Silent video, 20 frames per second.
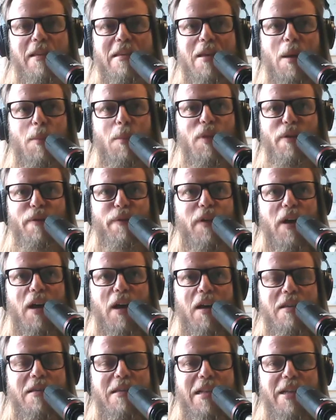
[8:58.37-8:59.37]
some of the
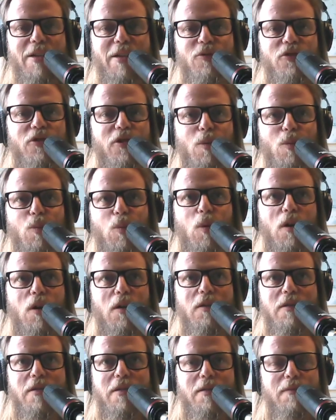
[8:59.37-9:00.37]
first literature
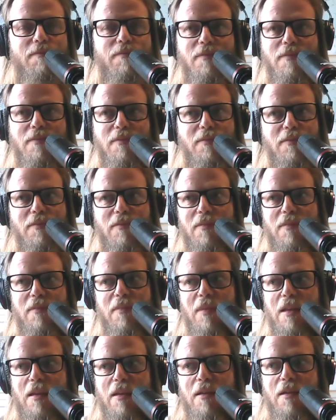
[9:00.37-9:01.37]
was,
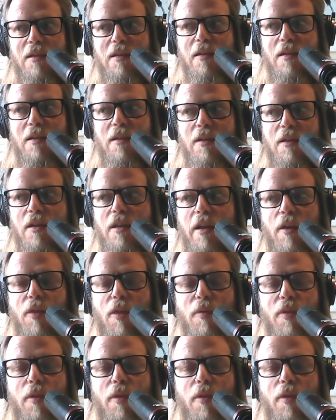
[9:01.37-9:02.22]
you know,